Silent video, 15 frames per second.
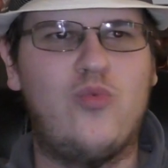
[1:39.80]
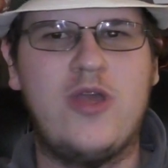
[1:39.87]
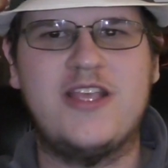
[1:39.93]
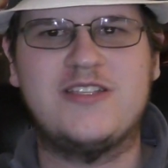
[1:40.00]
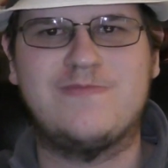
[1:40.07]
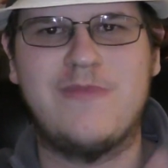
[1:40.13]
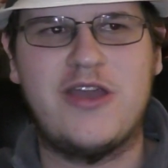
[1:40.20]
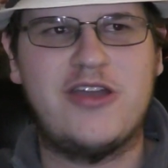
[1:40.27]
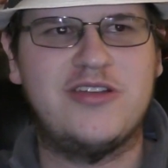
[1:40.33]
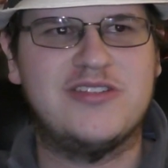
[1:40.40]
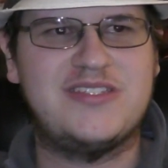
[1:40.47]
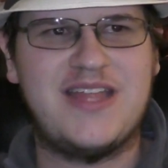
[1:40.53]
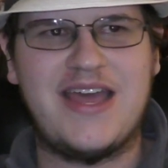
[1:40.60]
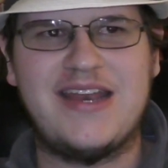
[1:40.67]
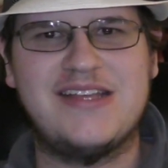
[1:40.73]
his marital
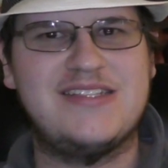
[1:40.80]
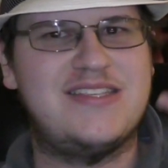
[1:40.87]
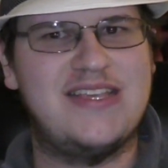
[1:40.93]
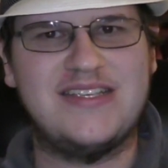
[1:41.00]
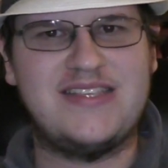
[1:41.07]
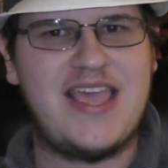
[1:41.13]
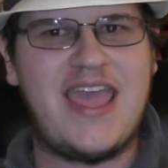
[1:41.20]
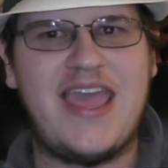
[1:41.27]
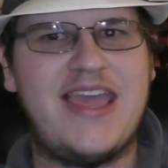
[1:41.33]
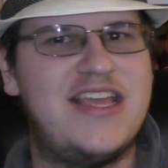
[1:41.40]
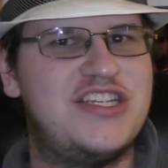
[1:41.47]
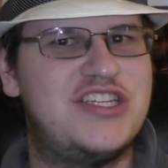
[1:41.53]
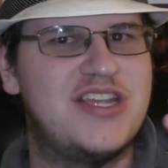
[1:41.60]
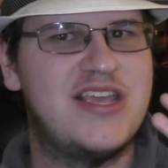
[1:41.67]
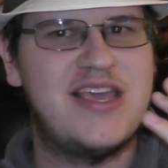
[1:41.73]
status, his
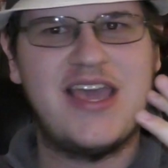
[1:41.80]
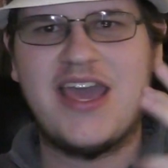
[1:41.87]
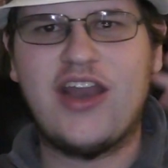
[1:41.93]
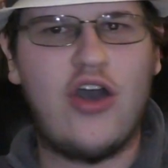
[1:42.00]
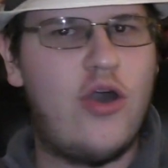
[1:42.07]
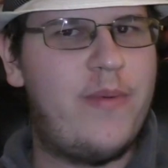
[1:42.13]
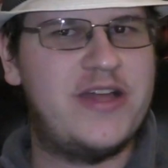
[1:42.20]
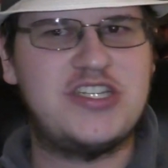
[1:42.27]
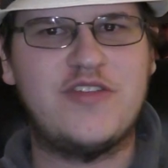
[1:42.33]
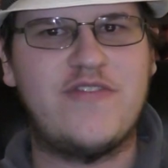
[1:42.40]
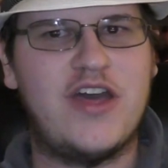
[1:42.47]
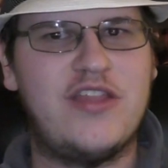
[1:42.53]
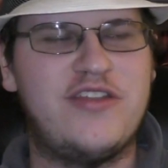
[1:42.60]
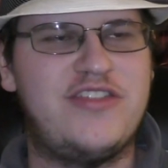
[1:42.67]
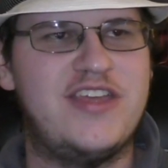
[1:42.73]
age, and a whole bunch of
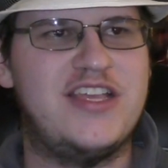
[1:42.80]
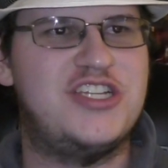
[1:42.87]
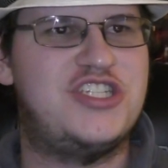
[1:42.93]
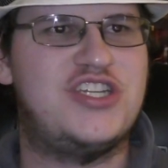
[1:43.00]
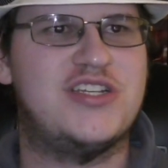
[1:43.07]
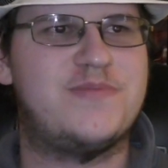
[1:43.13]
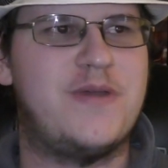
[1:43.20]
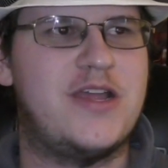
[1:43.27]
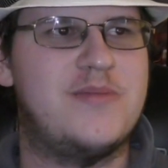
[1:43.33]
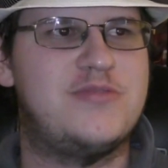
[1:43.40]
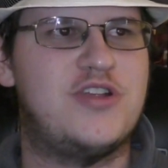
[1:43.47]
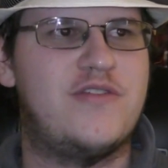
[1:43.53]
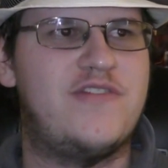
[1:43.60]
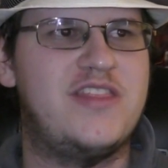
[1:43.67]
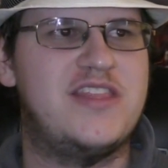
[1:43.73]
other things just by
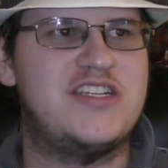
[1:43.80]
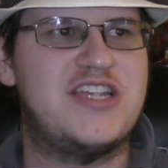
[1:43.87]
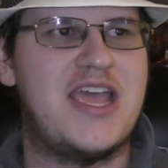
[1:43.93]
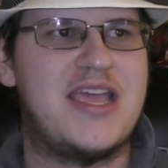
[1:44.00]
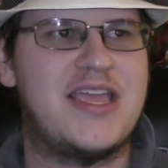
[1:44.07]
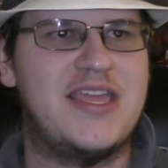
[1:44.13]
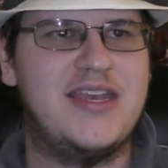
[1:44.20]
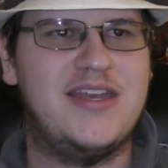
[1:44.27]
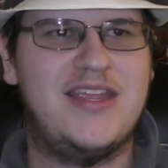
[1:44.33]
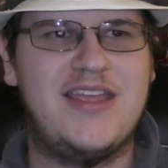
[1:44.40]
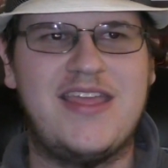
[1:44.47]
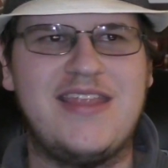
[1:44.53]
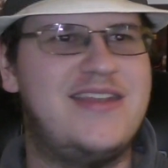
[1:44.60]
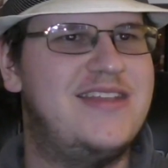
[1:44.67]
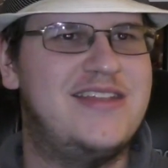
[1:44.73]
observing the jacket.
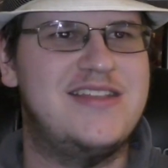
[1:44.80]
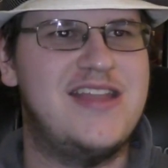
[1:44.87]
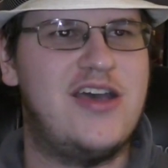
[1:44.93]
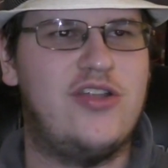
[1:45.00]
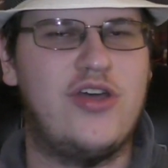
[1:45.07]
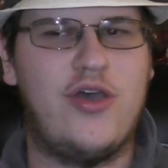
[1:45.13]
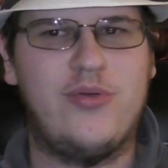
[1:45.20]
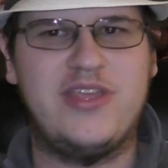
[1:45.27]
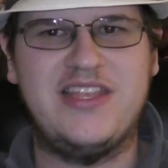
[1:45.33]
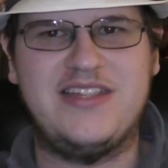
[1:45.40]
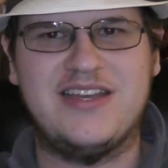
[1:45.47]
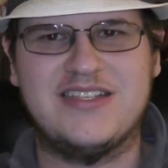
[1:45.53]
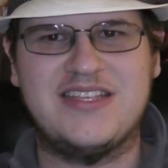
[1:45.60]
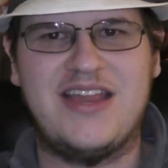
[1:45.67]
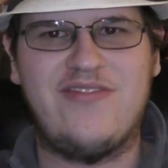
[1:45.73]
And although he
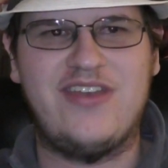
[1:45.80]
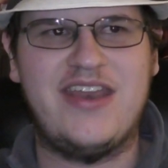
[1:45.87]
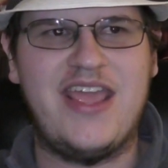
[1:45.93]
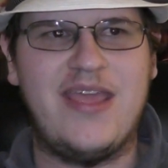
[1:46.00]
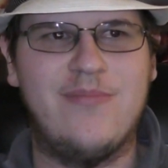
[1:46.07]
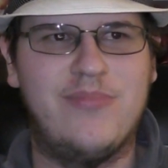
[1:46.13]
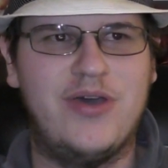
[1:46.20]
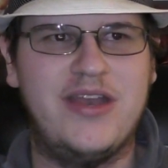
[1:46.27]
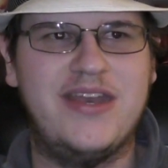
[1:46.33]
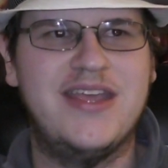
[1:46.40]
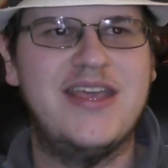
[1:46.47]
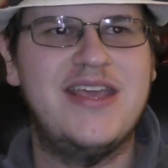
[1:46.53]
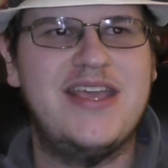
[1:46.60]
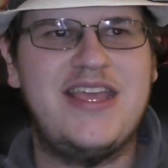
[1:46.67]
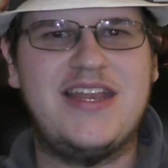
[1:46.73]
doesn't have a name, but
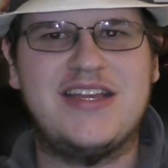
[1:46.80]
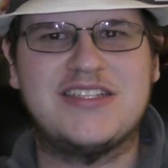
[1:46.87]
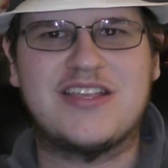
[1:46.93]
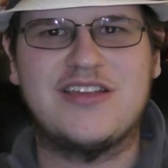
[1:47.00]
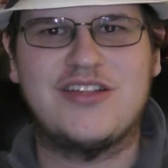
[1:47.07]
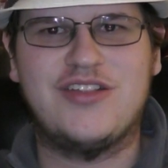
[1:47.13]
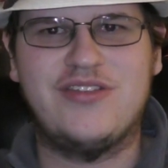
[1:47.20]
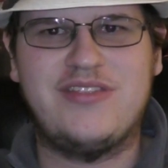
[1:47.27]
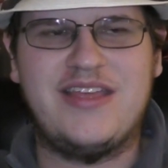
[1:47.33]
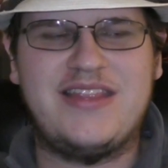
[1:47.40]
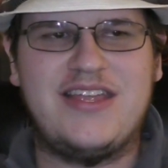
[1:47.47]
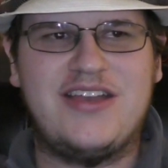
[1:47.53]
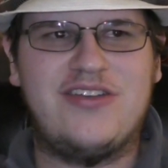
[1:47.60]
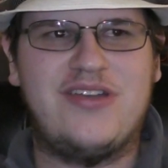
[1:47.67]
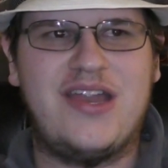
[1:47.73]
he does conclude that
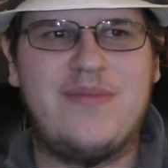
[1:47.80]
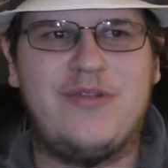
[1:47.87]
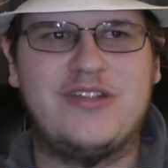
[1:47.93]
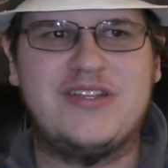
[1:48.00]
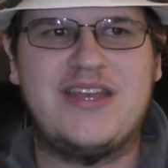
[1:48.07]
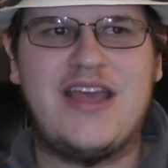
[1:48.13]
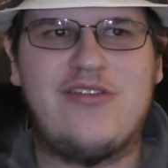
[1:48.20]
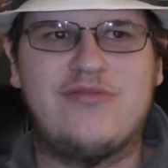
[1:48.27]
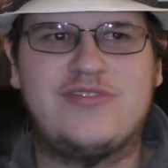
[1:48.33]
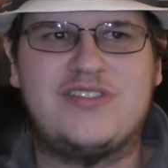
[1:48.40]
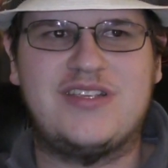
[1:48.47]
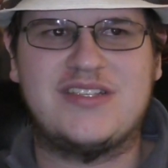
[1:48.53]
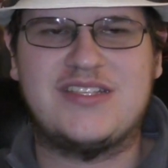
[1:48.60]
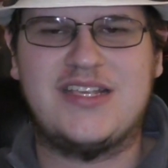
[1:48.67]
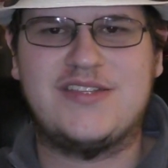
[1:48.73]
they were able to now
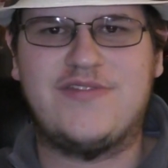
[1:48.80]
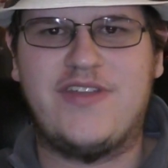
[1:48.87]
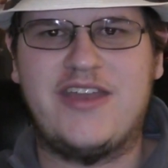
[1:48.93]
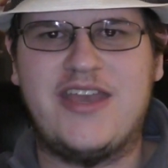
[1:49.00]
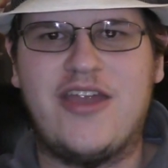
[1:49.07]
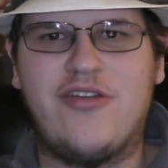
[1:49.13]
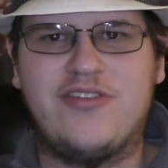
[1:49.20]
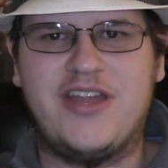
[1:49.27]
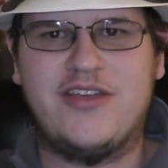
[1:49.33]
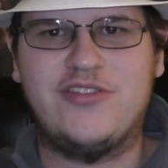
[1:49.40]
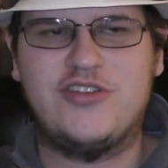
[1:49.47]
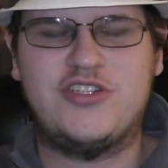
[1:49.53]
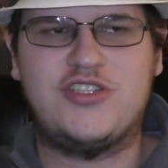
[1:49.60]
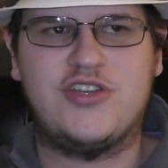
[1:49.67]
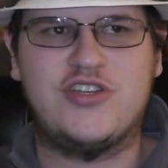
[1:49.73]
successfully narrow down
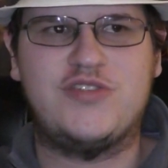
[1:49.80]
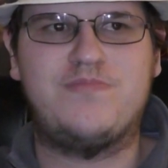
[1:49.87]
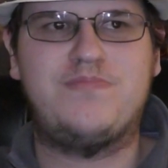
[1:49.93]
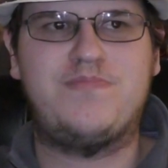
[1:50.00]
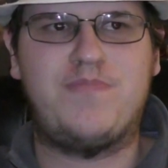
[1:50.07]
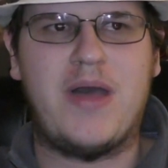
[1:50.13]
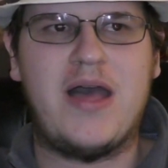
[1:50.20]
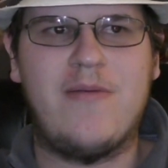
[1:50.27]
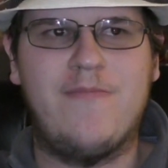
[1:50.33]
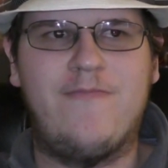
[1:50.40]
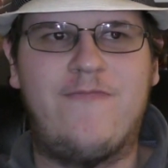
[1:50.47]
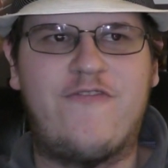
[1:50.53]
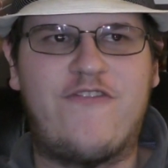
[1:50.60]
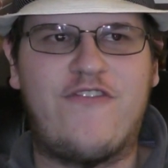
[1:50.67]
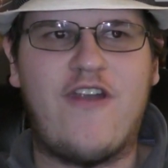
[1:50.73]
their search, but
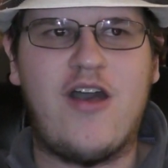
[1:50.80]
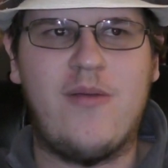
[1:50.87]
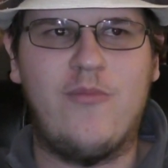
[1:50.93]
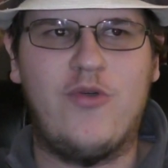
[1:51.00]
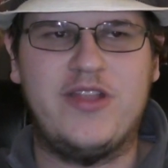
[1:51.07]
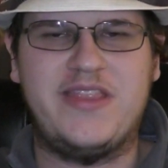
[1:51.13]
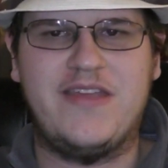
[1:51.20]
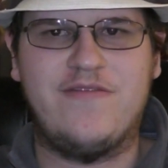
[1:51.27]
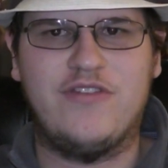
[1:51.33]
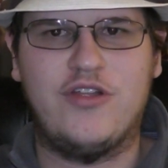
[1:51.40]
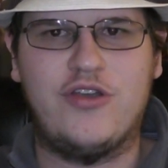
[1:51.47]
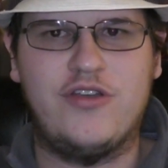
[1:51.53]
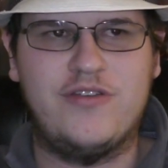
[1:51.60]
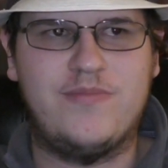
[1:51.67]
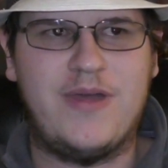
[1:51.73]
from what they've
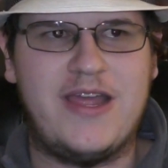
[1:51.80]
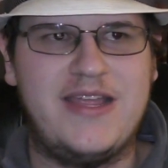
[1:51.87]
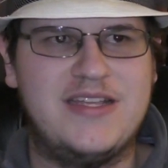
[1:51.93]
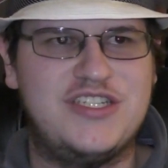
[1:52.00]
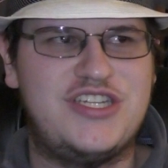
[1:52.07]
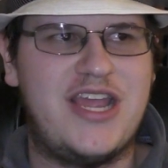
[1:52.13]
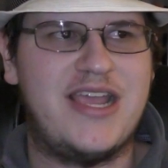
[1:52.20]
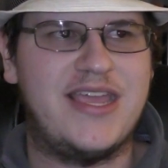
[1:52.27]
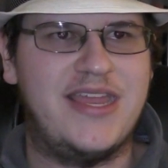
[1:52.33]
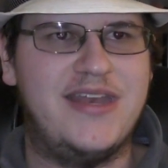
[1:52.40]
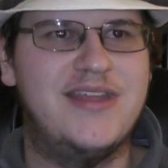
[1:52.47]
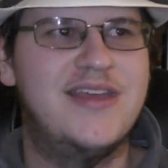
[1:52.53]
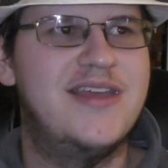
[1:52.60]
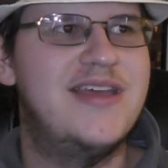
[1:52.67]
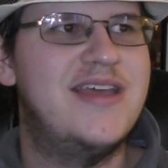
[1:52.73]
learned by his jacket.
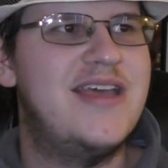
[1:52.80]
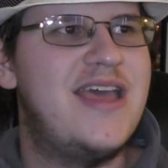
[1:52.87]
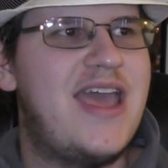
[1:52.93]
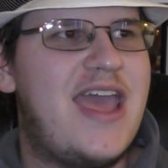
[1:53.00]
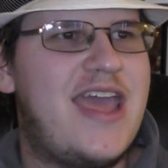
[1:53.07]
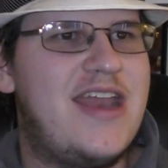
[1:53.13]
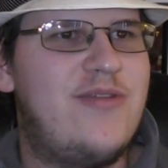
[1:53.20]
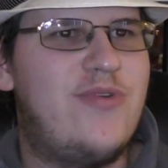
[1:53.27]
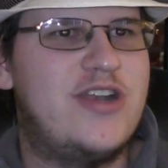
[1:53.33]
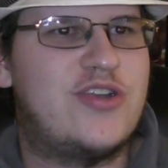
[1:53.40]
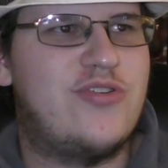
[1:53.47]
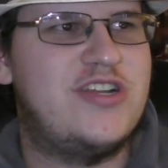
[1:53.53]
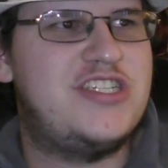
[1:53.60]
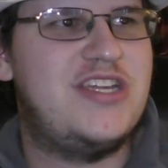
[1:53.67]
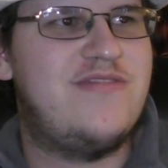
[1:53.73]
And when though